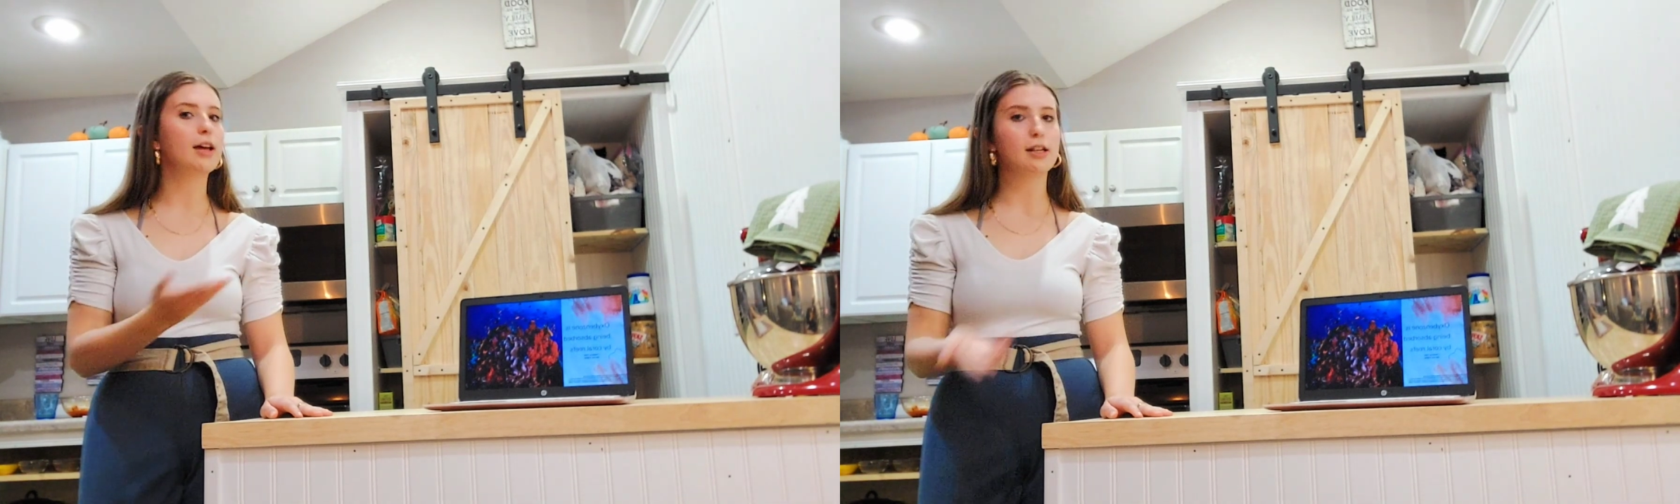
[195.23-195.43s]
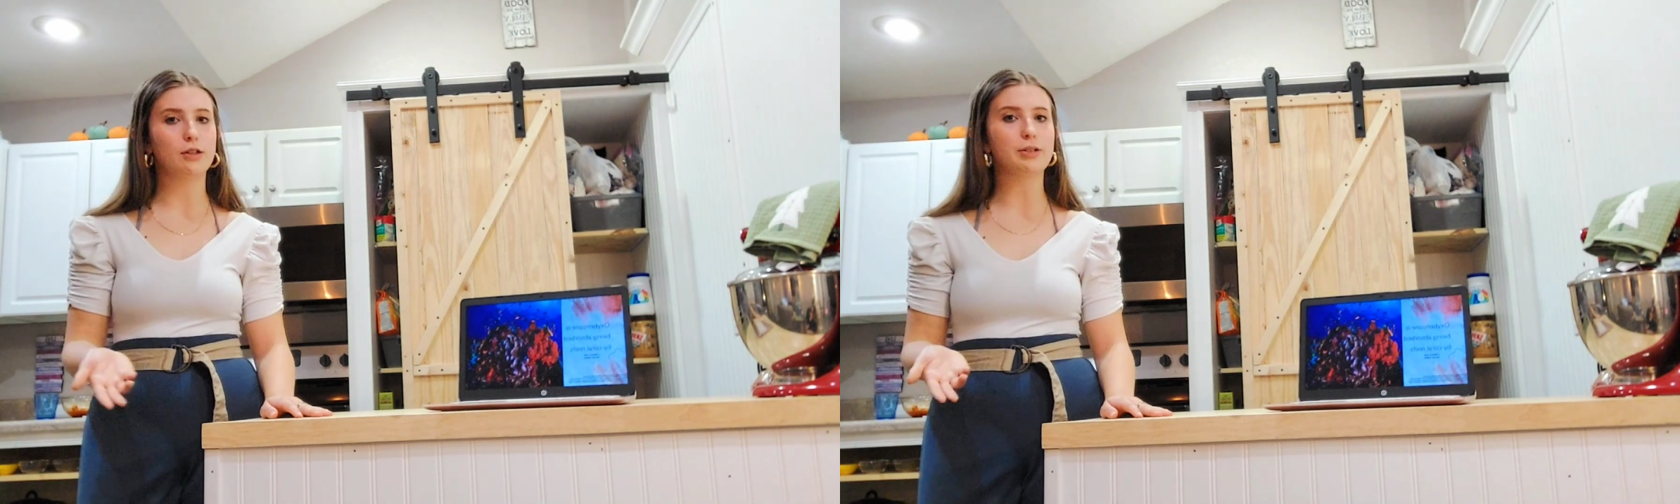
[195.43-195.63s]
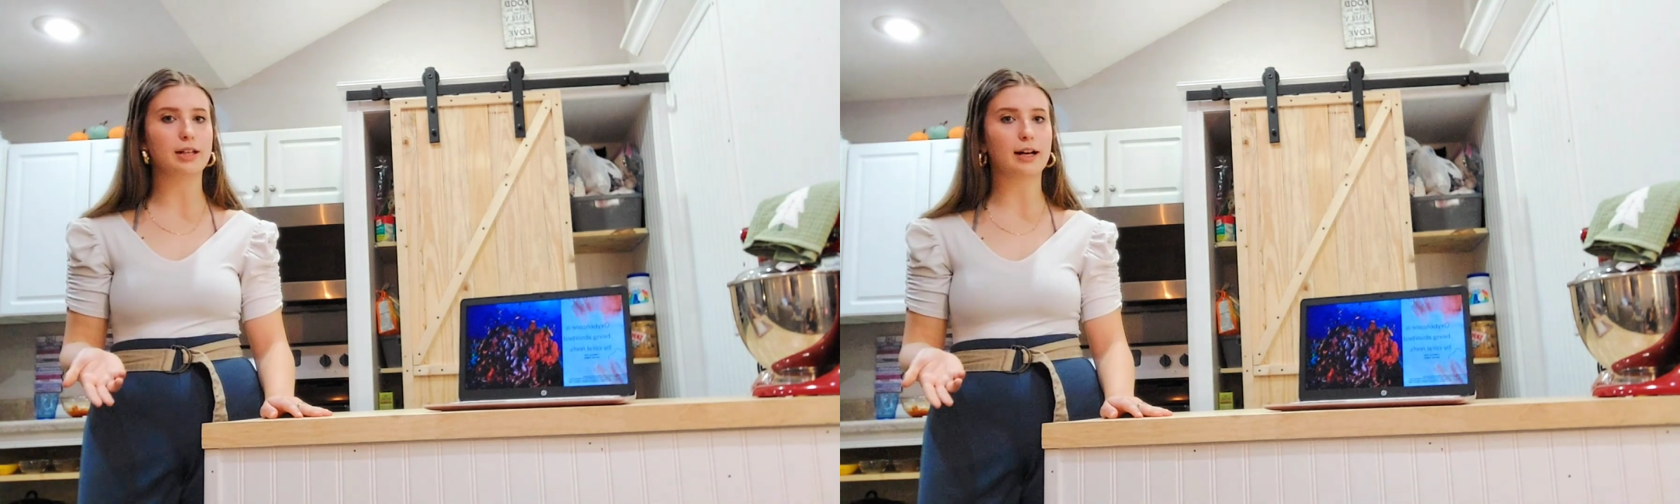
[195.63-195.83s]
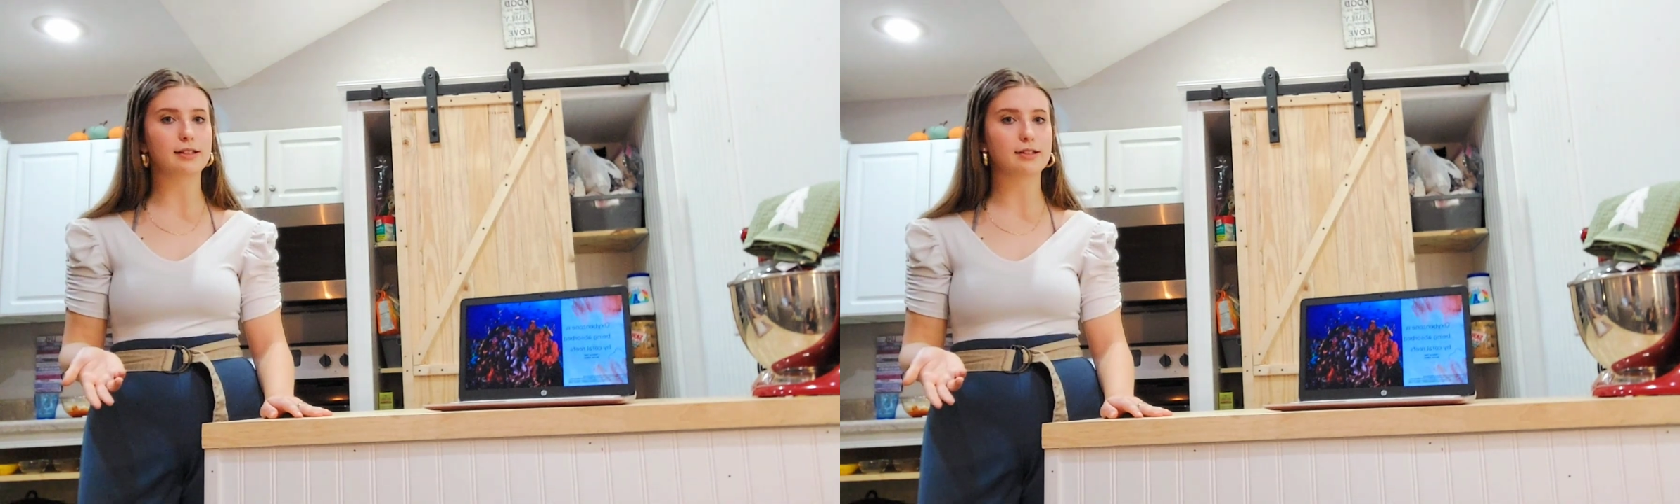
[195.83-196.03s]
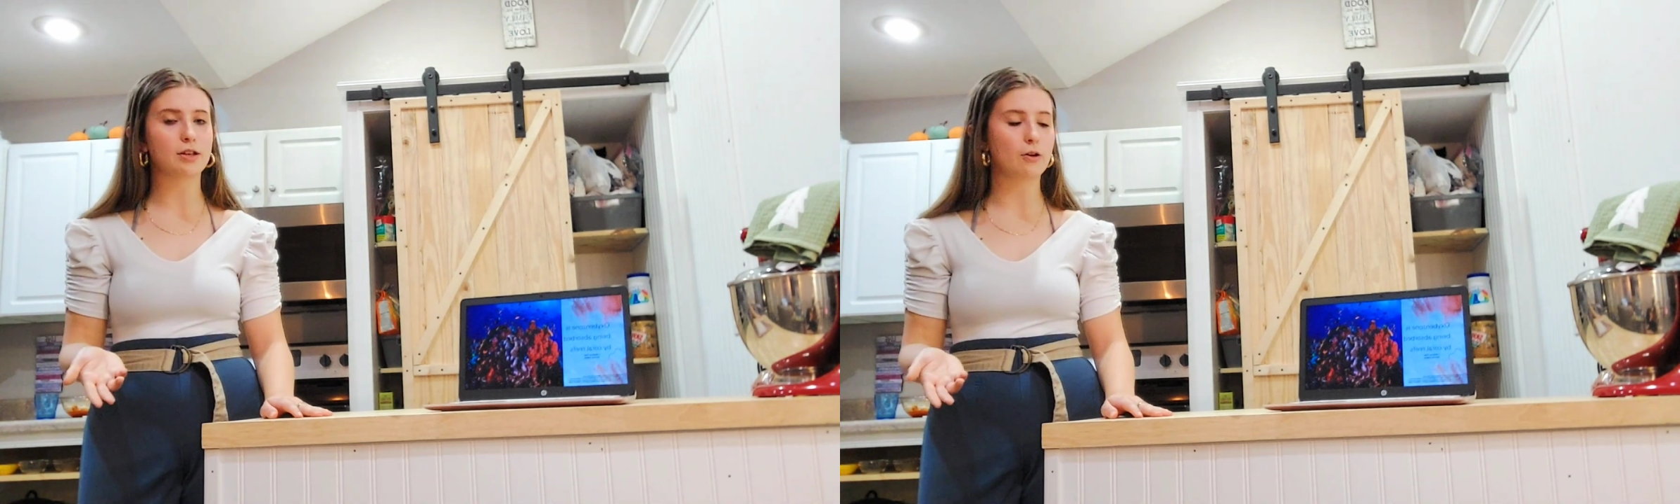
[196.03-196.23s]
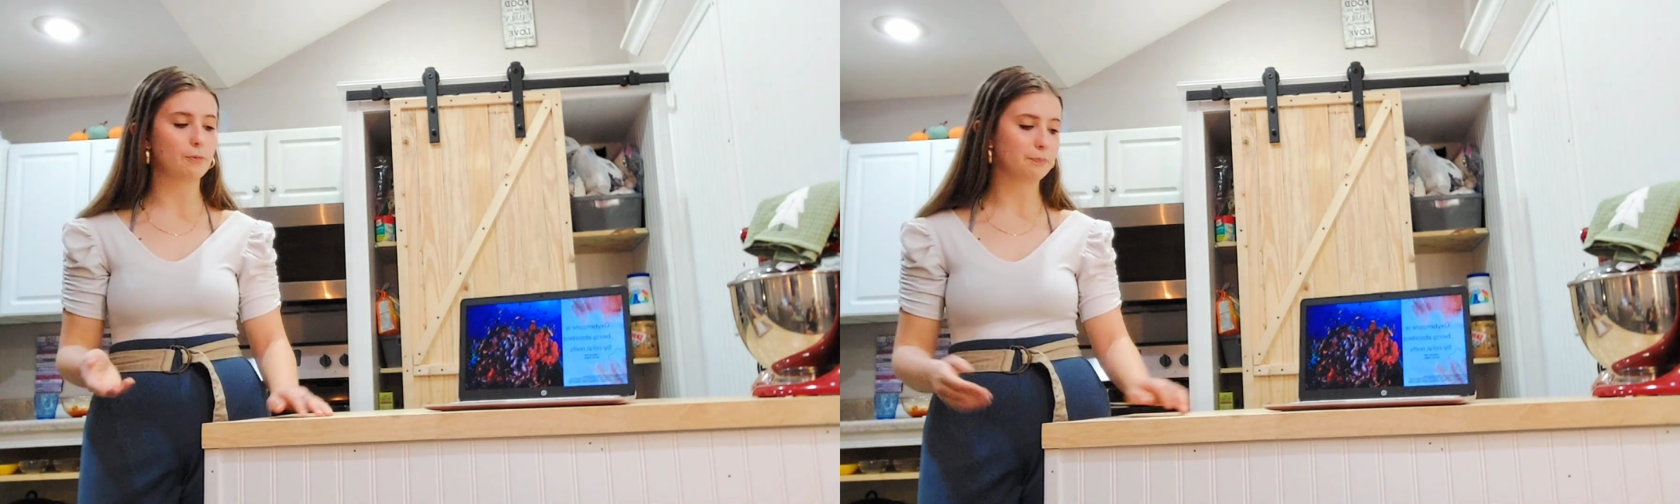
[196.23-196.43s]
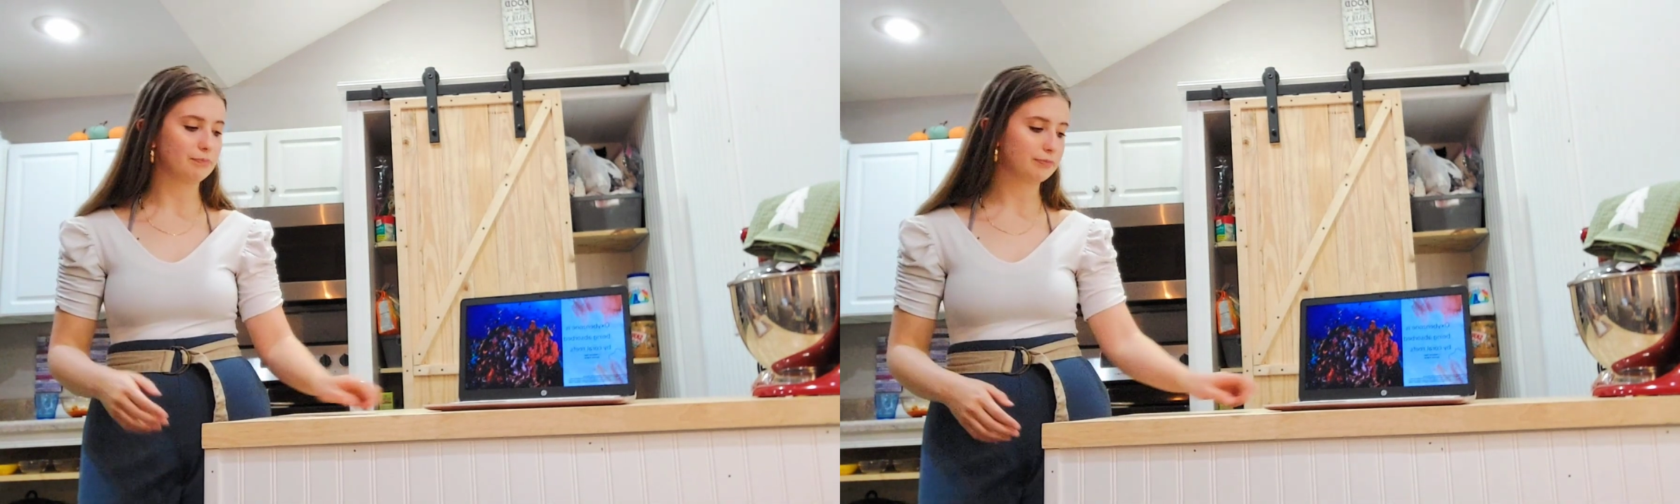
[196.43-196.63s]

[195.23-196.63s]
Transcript: and use it as its home.